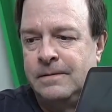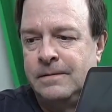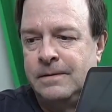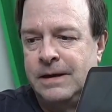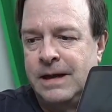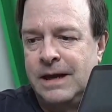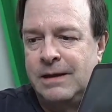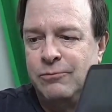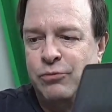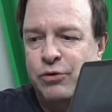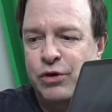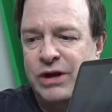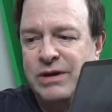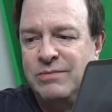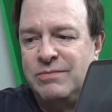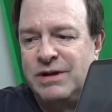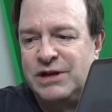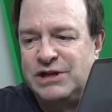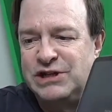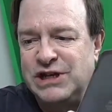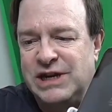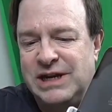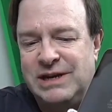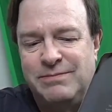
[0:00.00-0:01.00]
and pretty
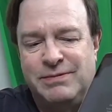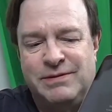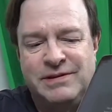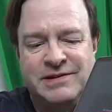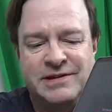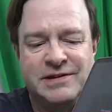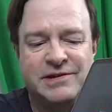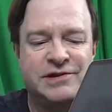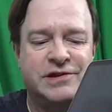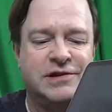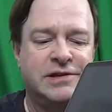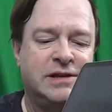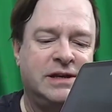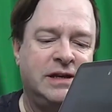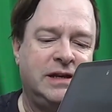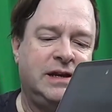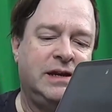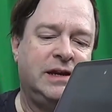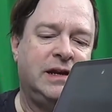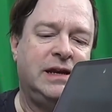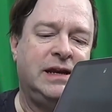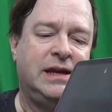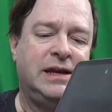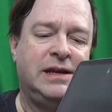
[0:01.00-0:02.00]
much any position that you
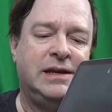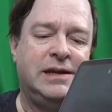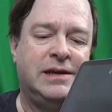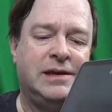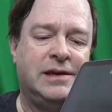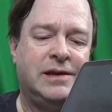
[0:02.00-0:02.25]
need.